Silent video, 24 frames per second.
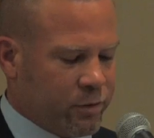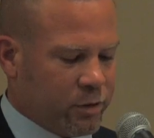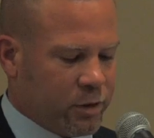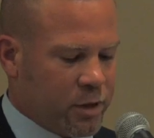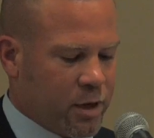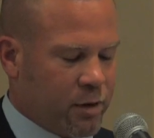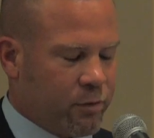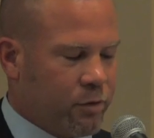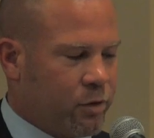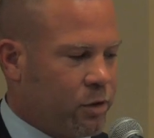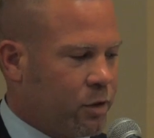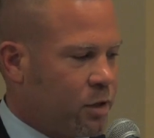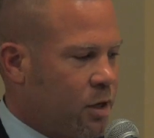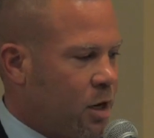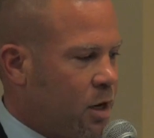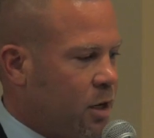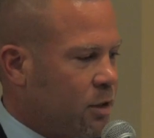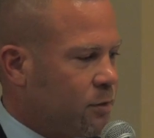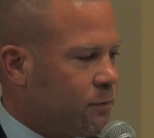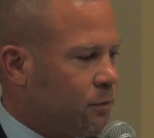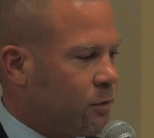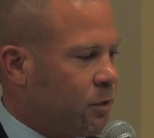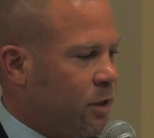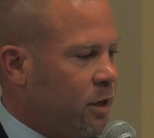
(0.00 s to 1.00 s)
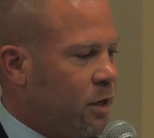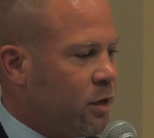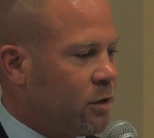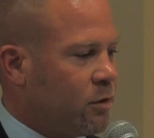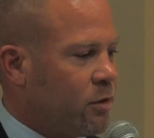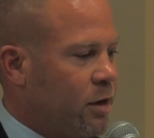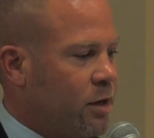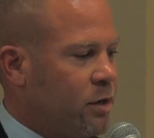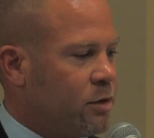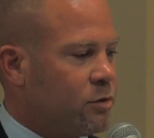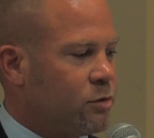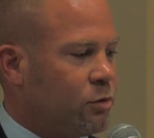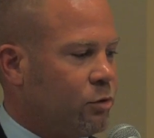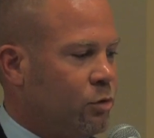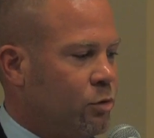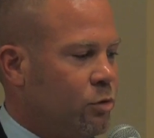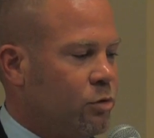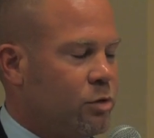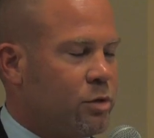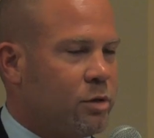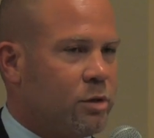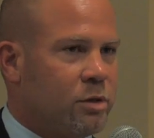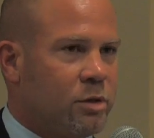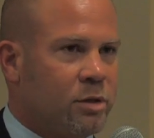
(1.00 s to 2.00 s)
to cover their costs for integrated
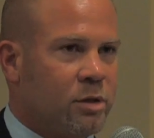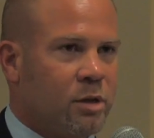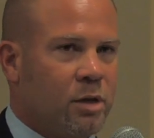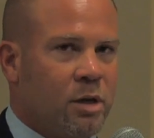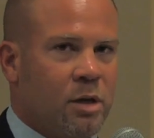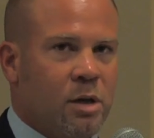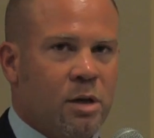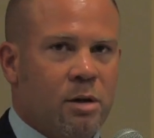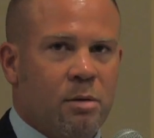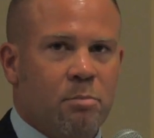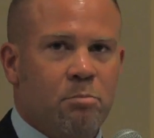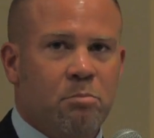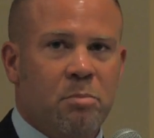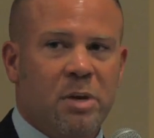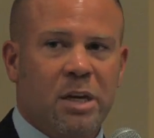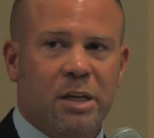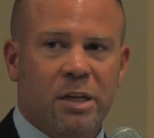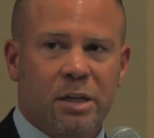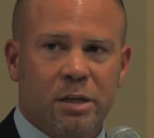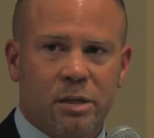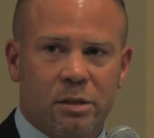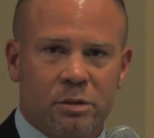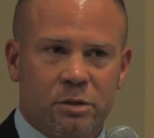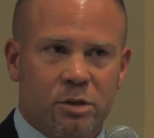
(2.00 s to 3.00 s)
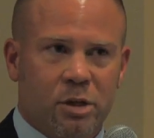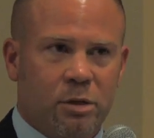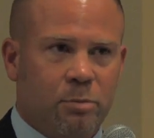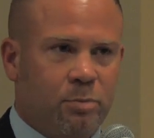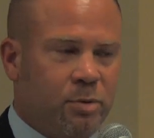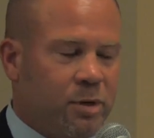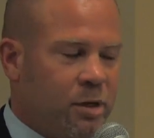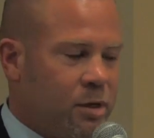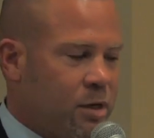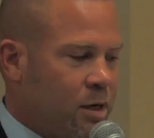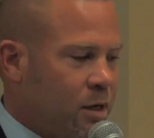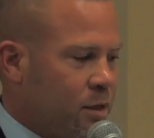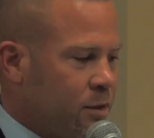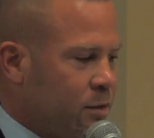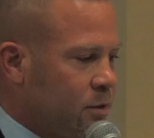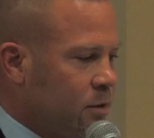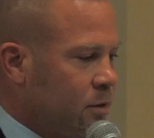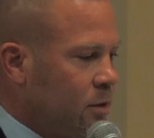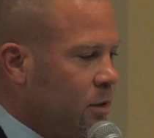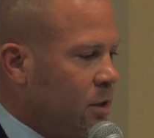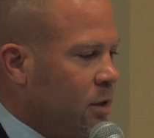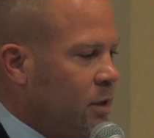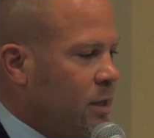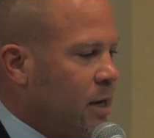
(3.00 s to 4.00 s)
solutions, media and GPS.
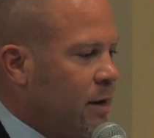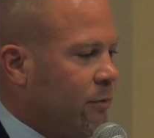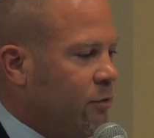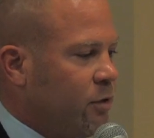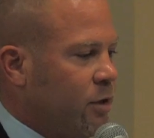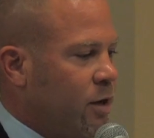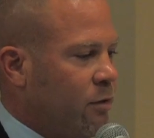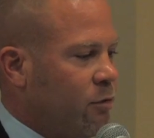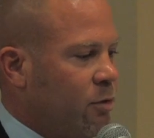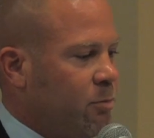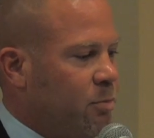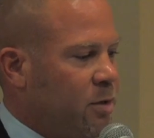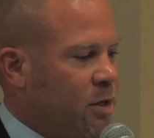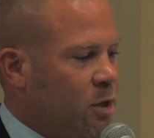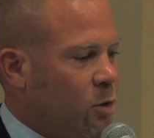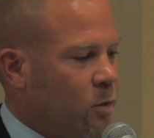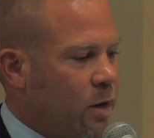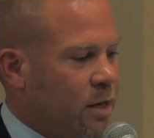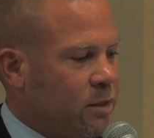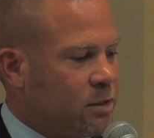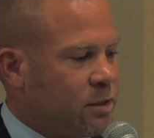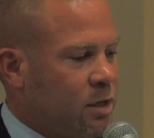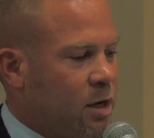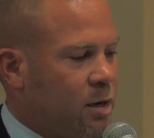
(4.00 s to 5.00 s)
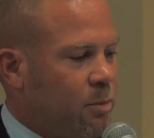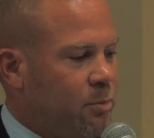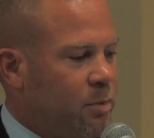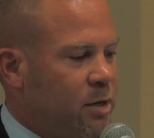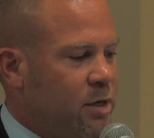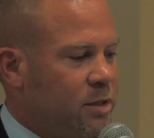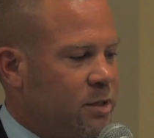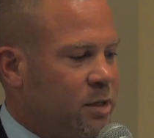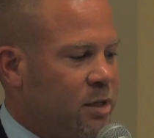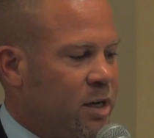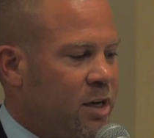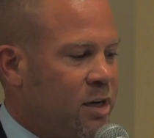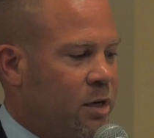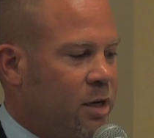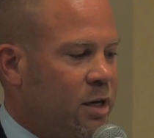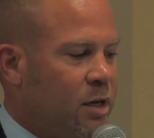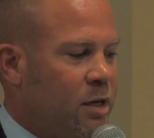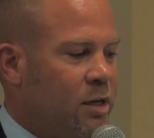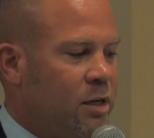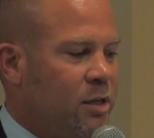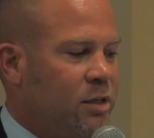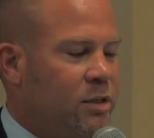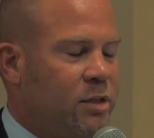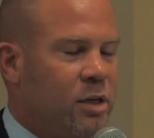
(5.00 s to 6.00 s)
They have to cover POS companies and
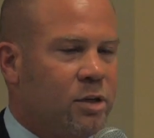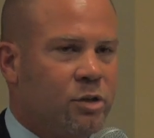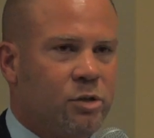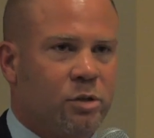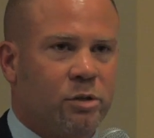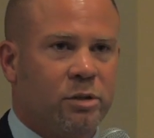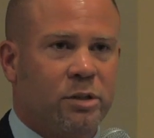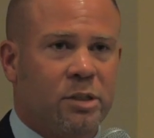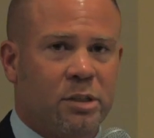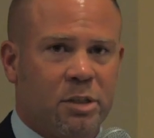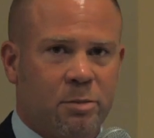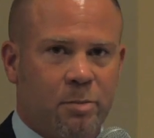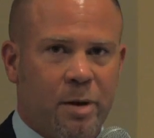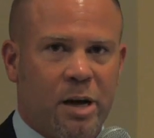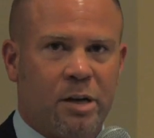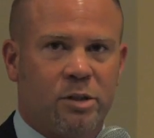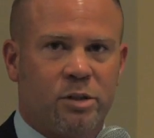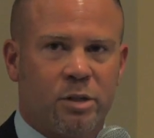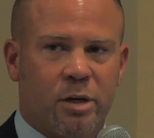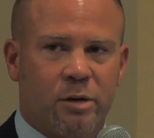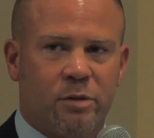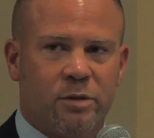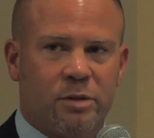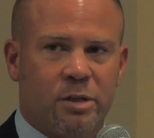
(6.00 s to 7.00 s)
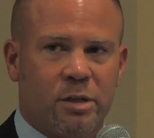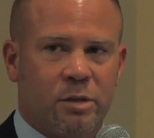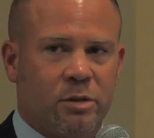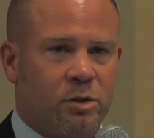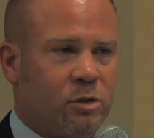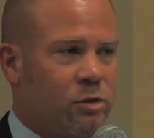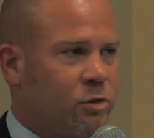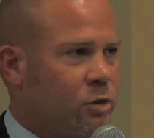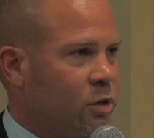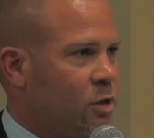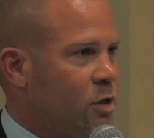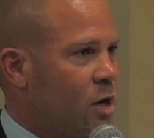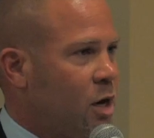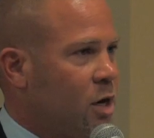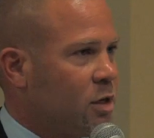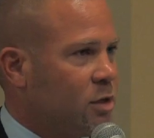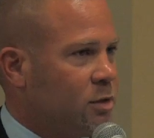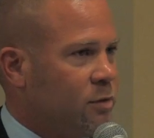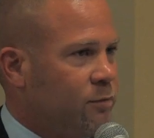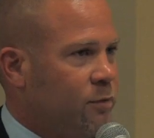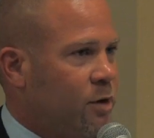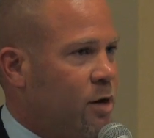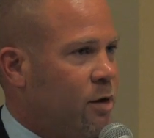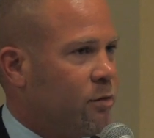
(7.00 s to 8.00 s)
any digital dispatch services. There's a
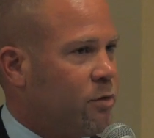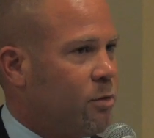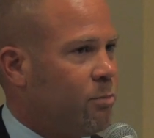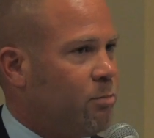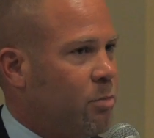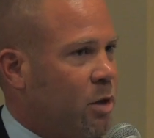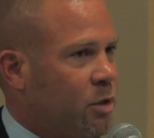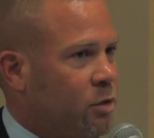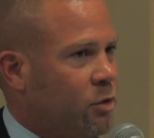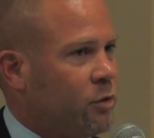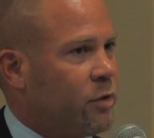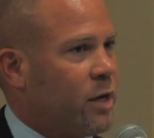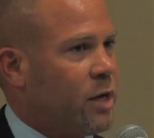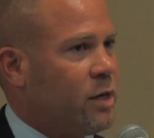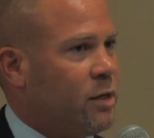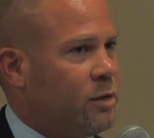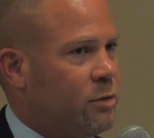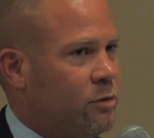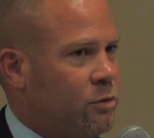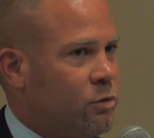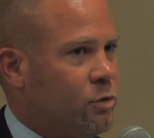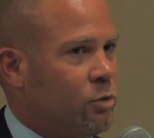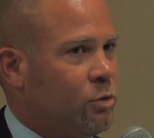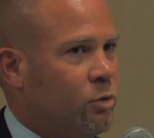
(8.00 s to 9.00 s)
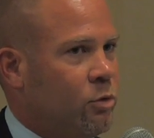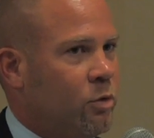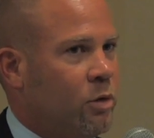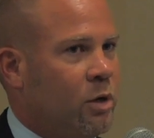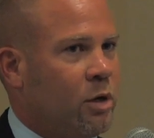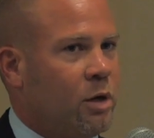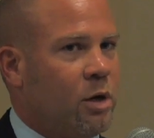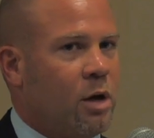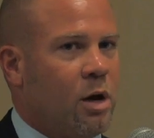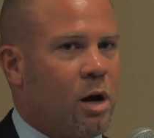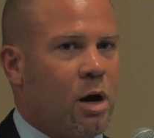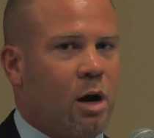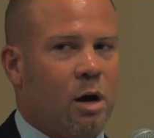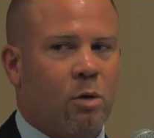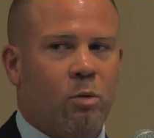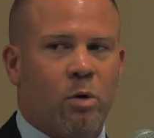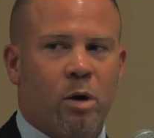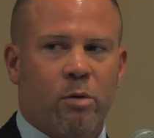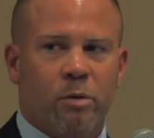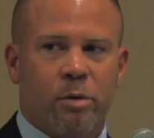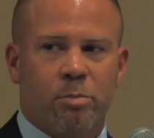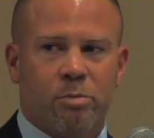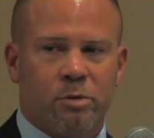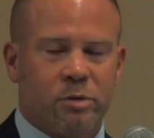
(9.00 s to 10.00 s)
cost involved to bundle that into
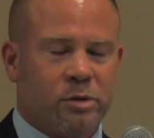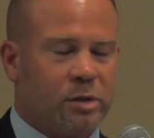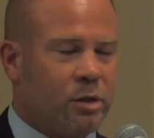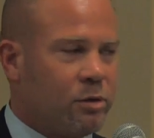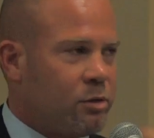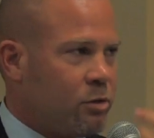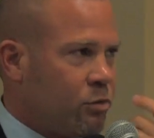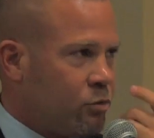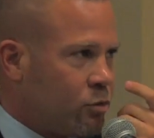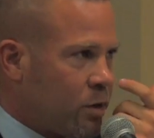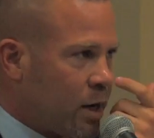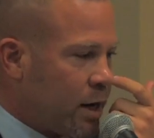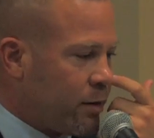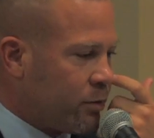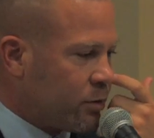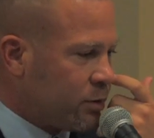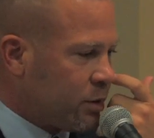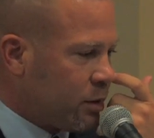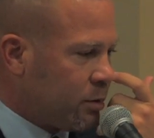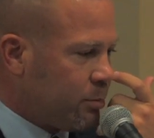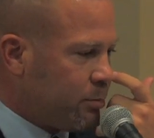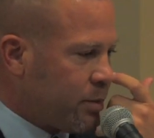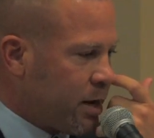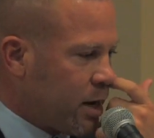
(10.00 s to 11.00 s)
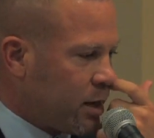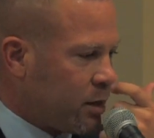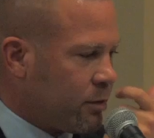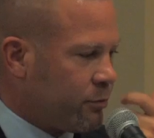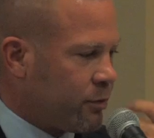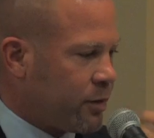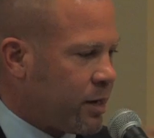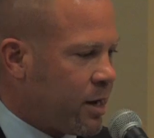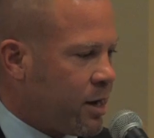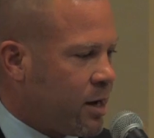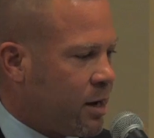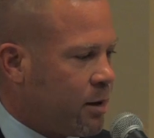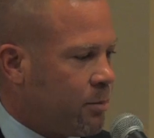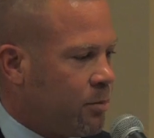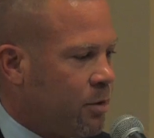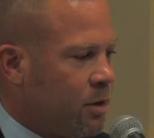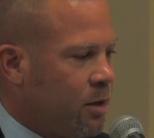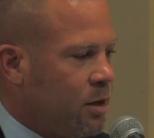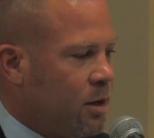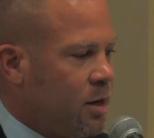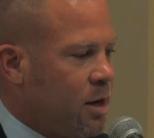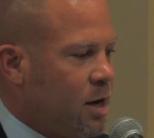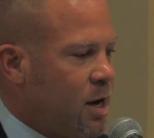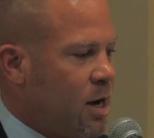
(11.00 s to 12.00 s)
what we present to drivers at the back of cab.
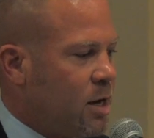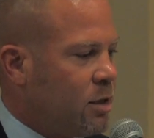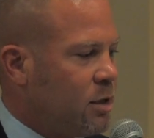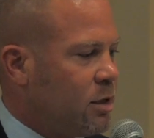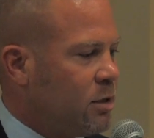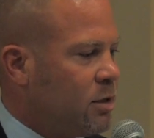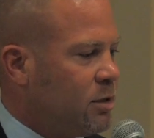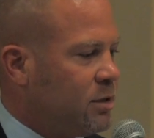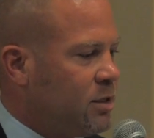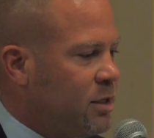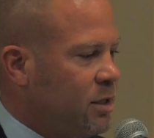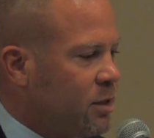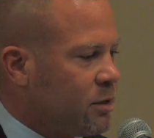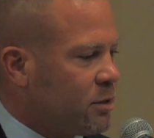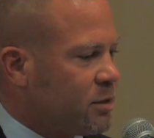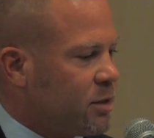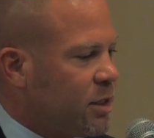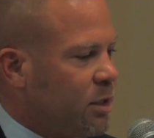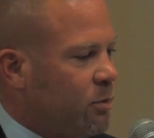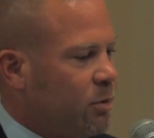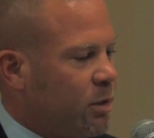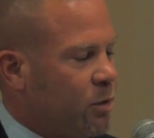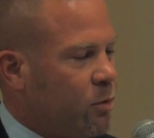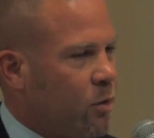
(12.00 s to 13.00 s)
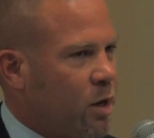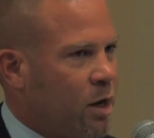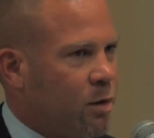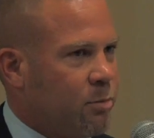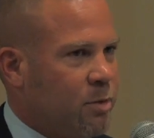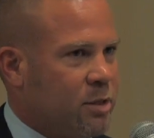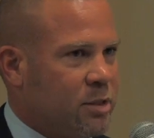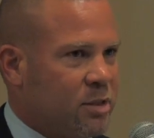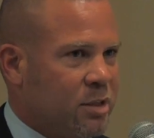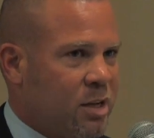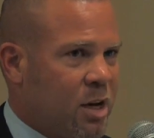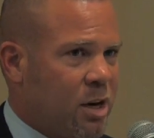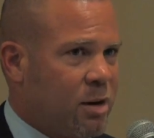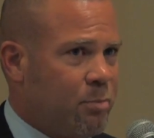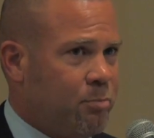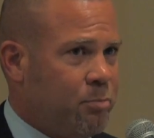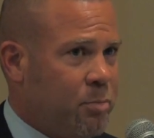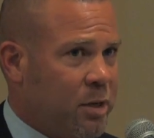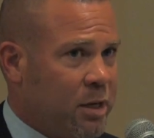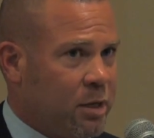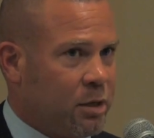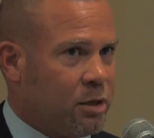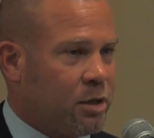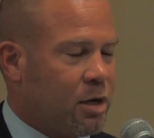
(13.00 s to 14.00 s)
And then the TLC requirements, not a
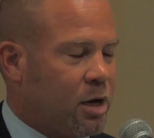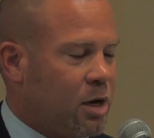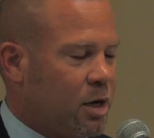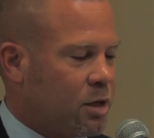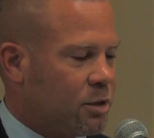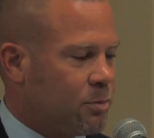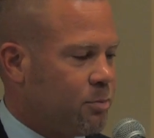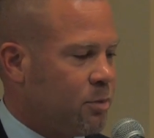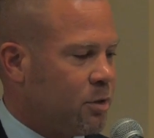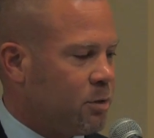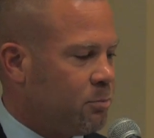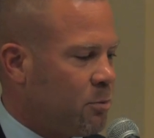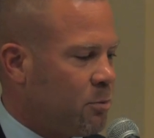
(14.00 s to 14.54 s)
big cost, but